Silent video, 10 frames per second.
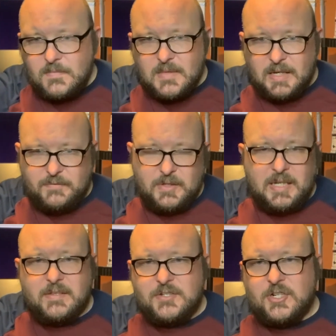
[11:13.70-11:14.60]
if you
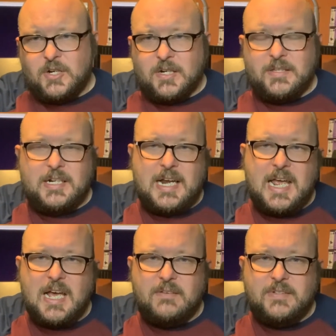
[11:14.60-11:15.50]
get the chart that I
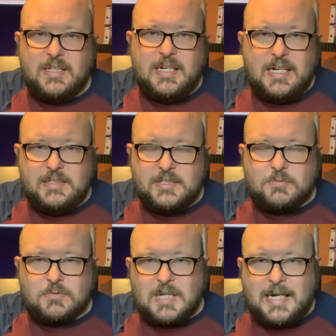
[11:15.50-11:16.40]
have and just
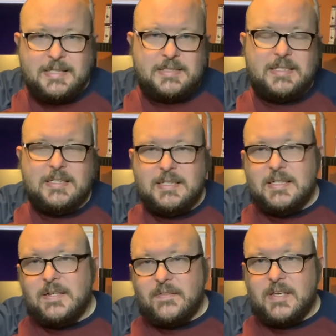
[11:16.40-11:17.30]
write
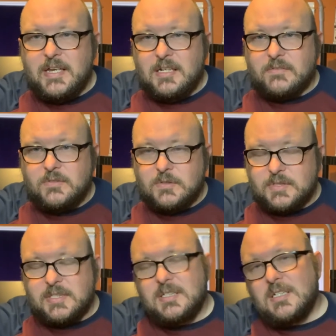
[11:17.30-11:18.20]
the
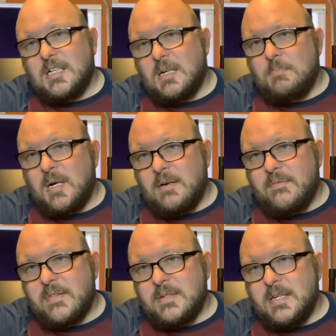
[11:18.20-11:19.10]
intervals
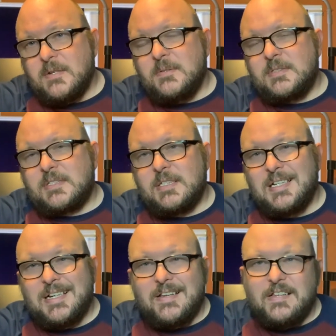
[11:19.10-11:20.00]
above the notes,
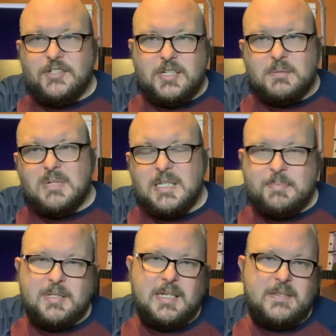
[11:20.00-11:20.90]
then you can
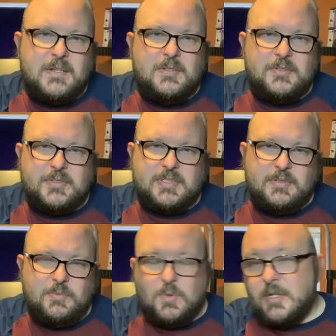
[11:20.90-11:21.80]
manipulate those
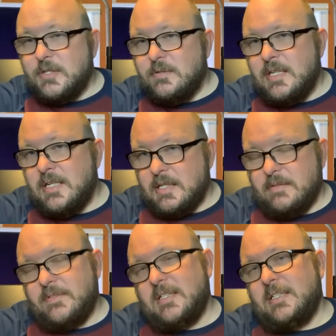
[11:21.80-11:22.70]
to what you need.
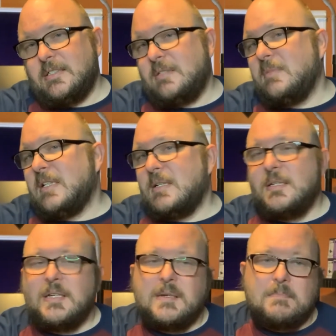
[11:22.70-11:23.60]
If it needs to be a
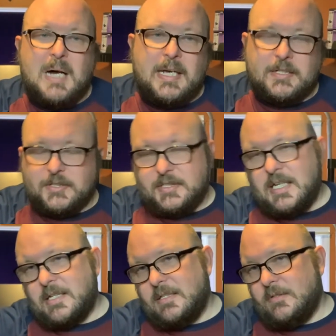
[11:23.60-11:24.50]
minor
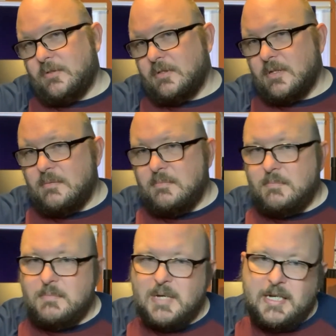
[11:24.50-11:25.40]
second or a
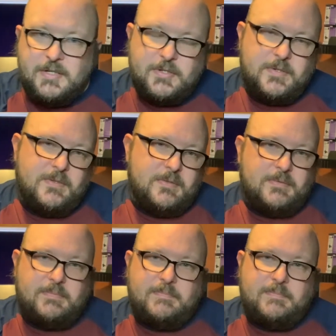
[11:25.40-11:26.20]
major